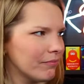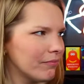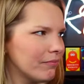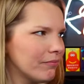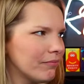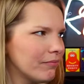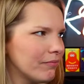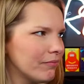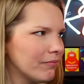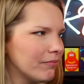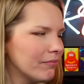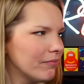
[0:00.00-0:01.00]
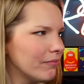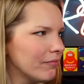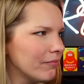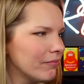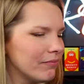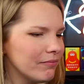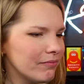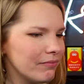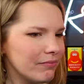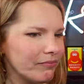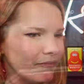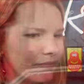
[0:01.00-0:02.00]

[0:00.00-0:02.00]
[no speech]